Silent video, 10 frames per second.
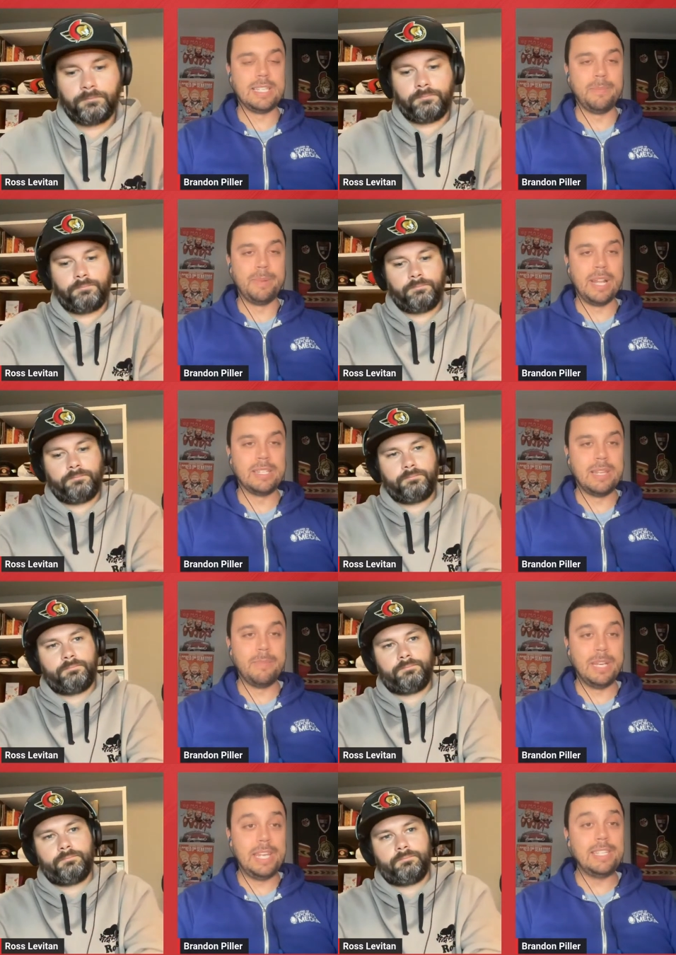Speaker 1: up against them and
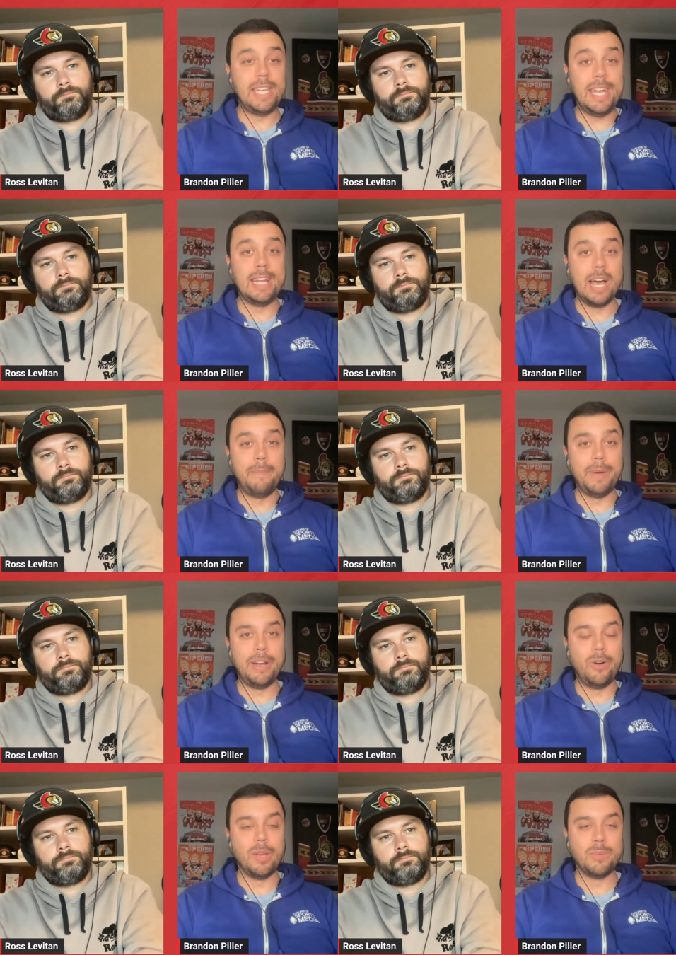he's heating up. I
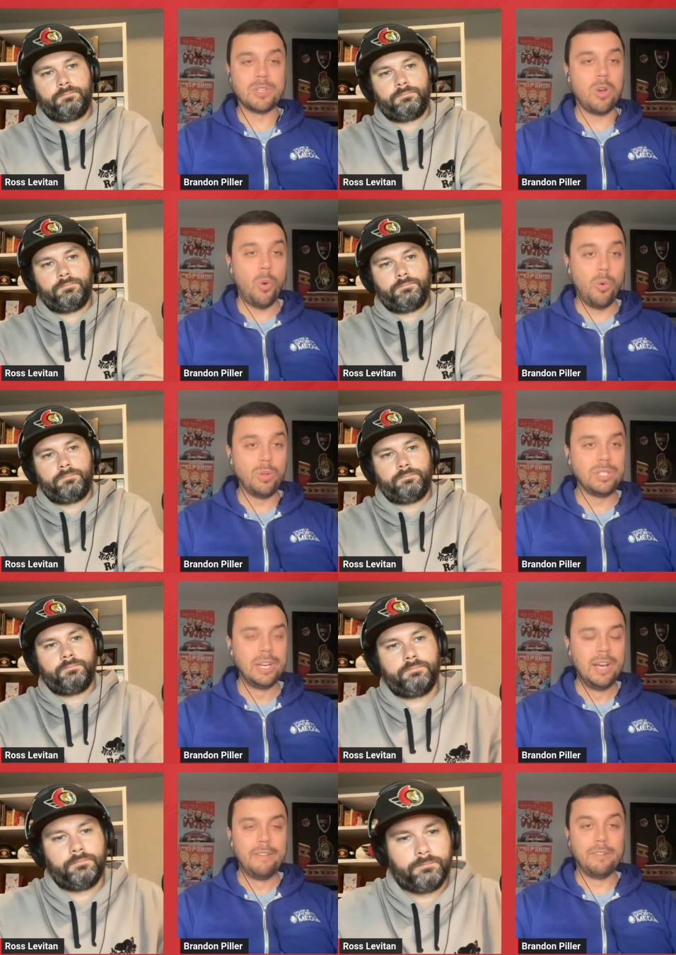know he was cold
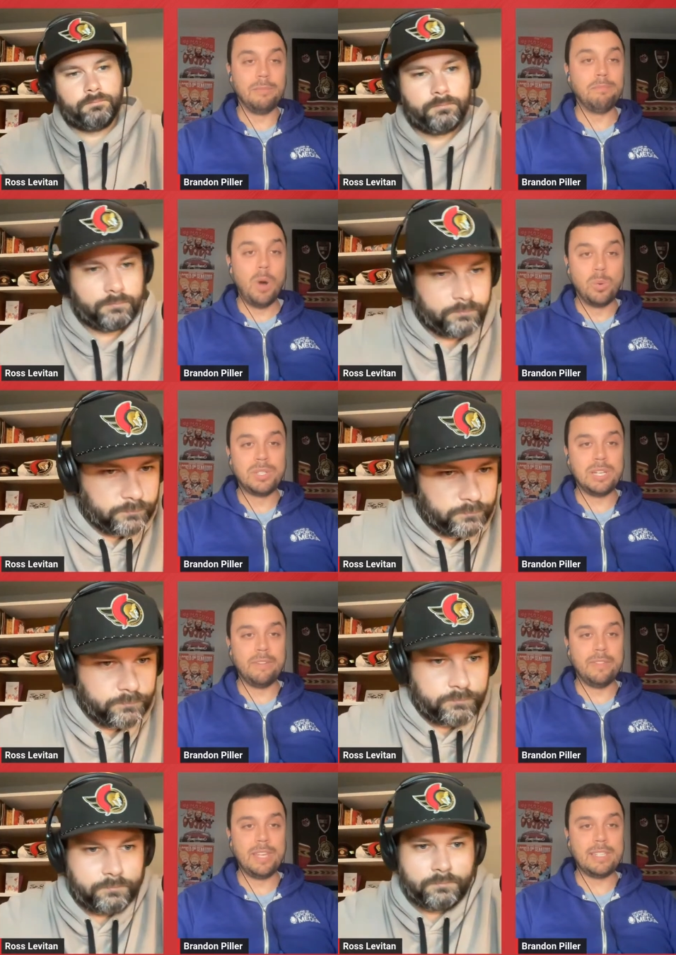for most of
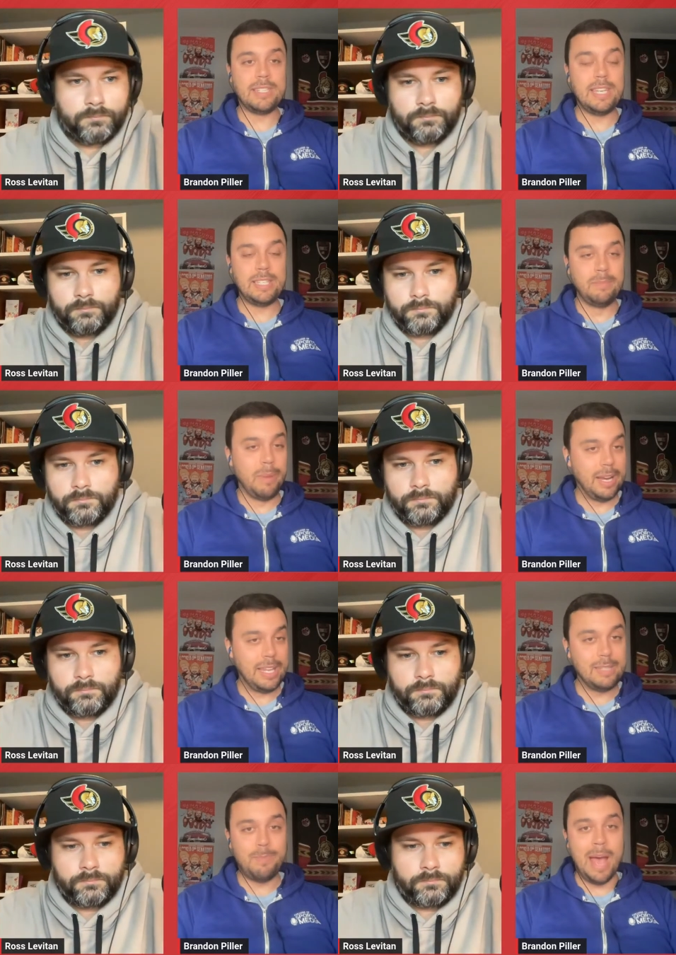this season, but
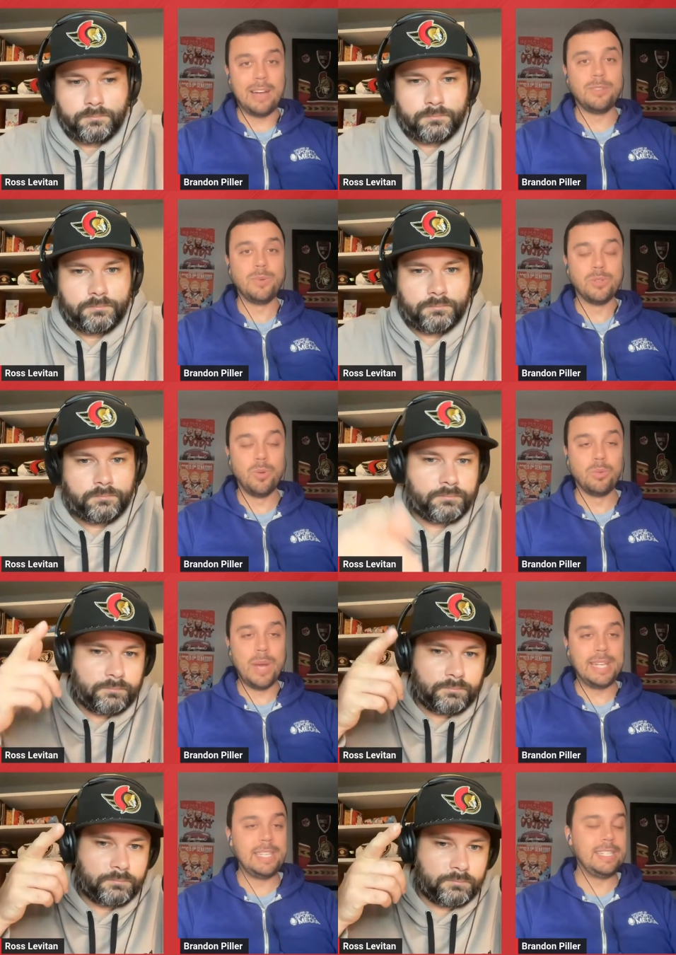he's back to his old
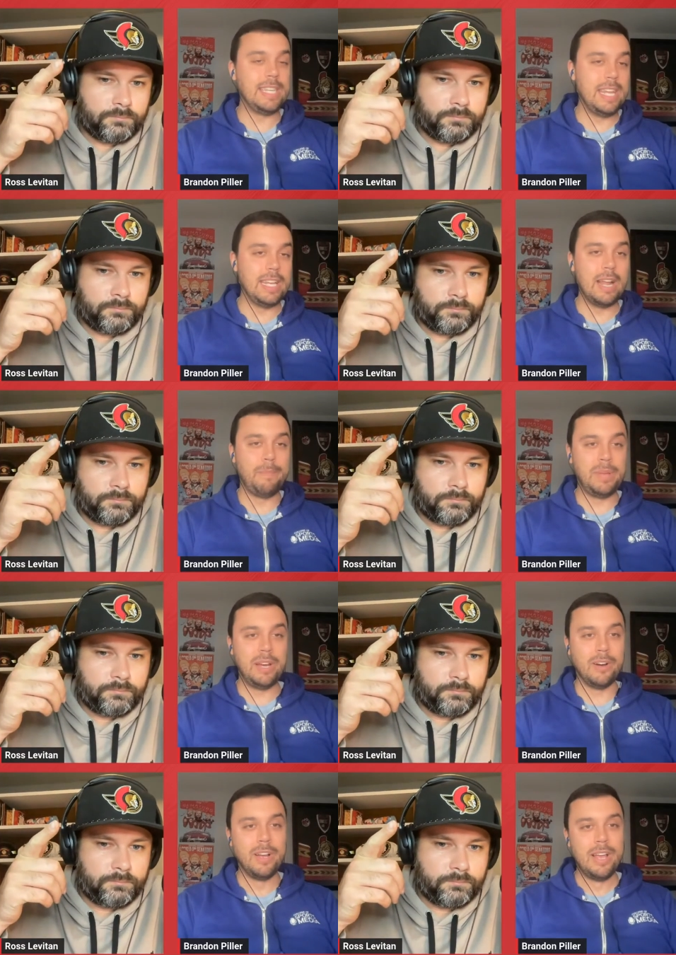ways.
Speaker 2: He's heating up
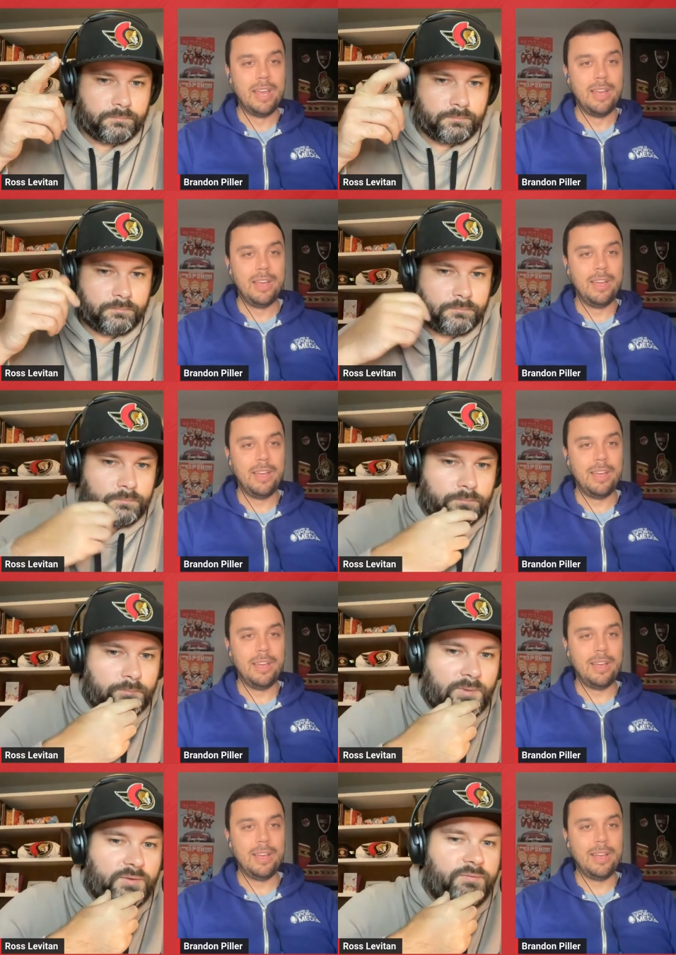here.
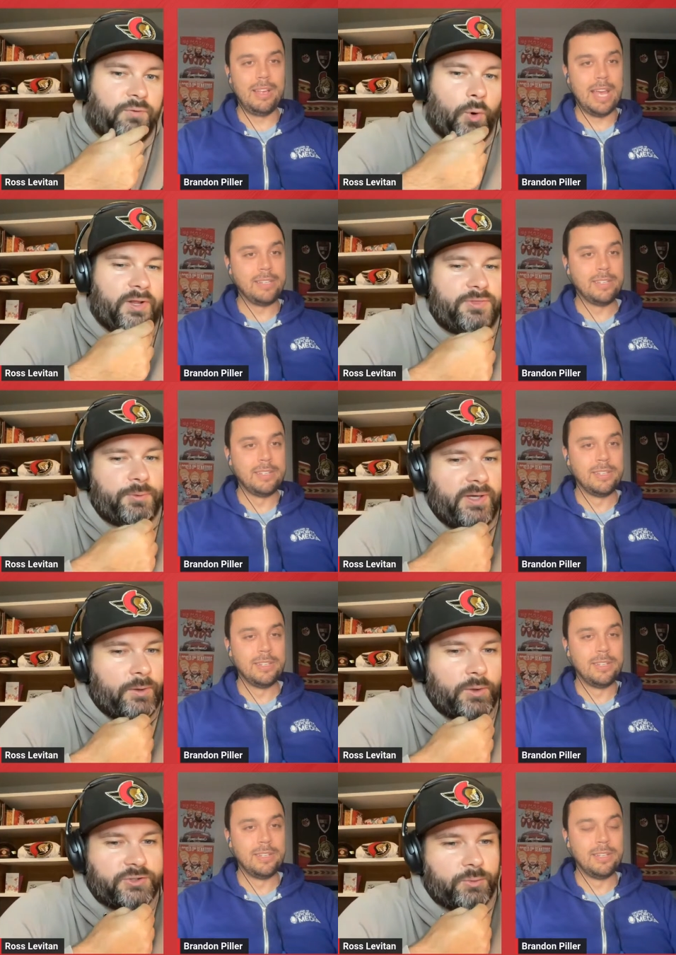Yes. 43
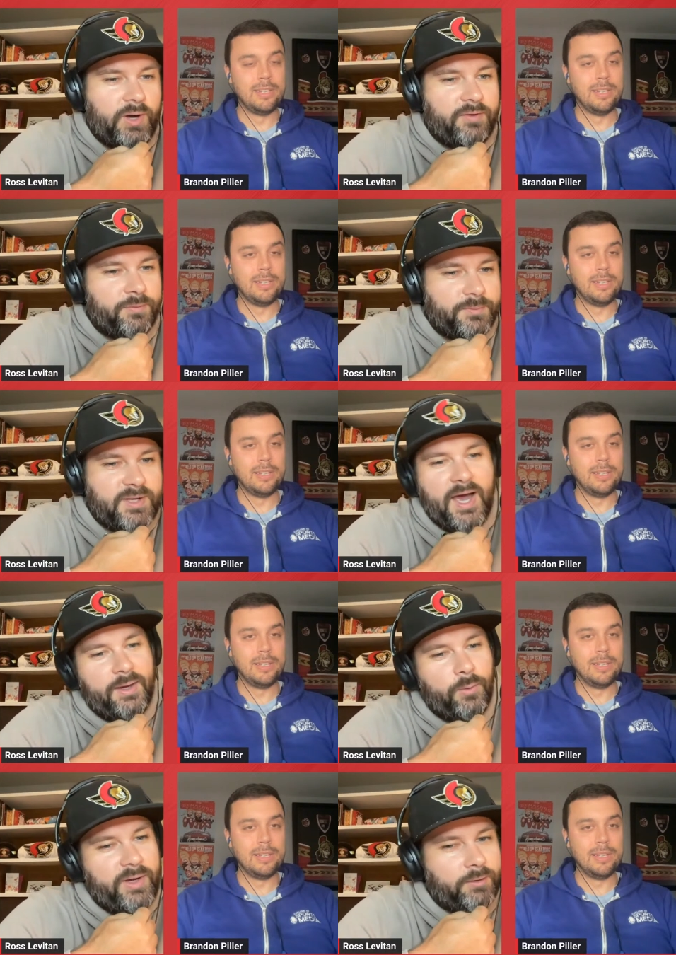goals away from
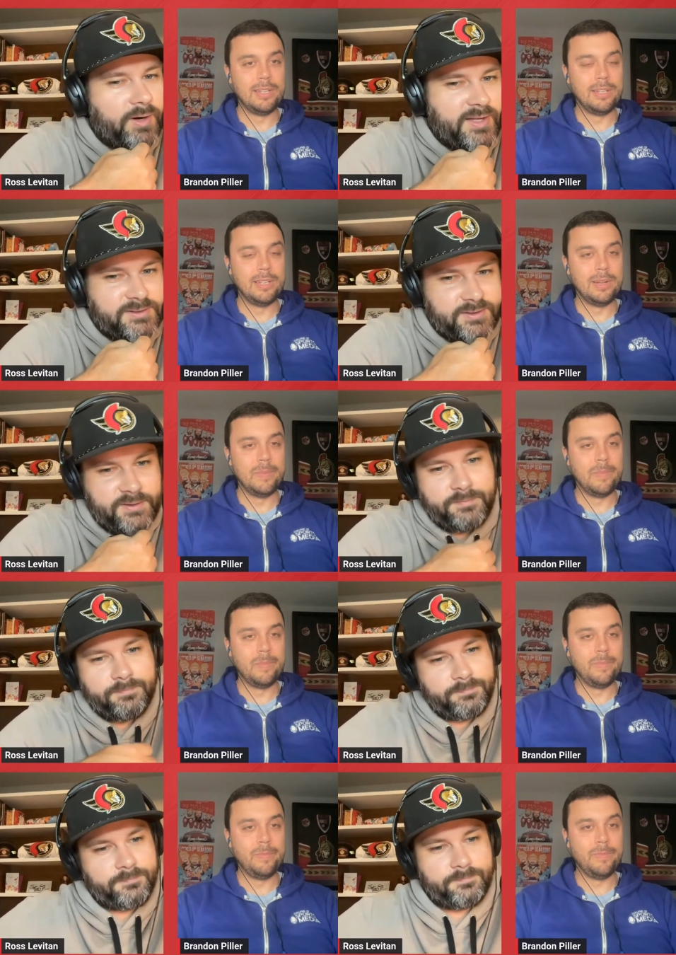tying Wayne Gretzky.
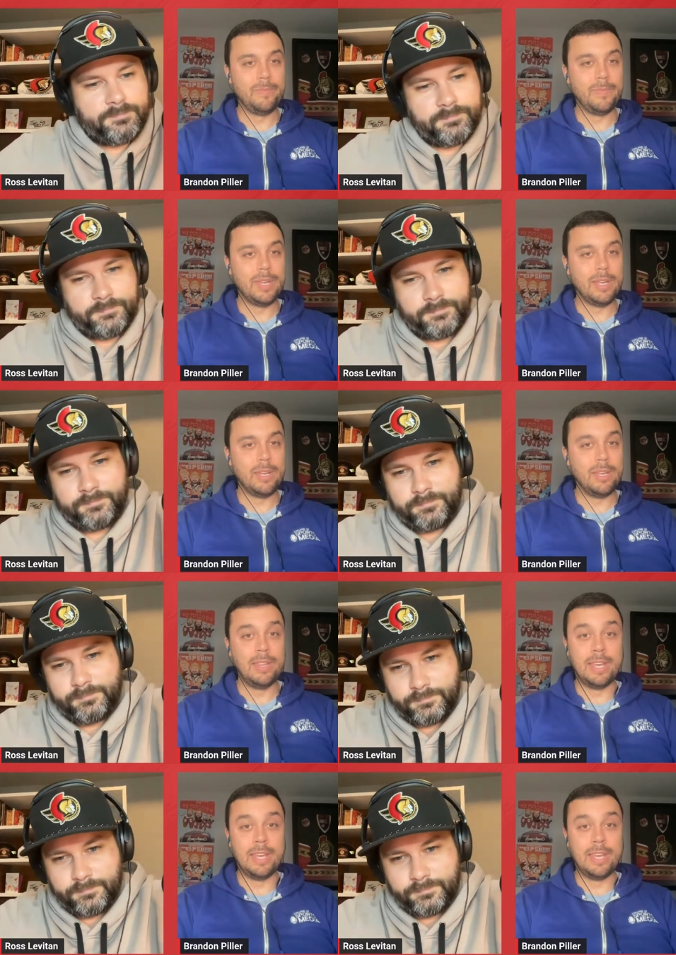You think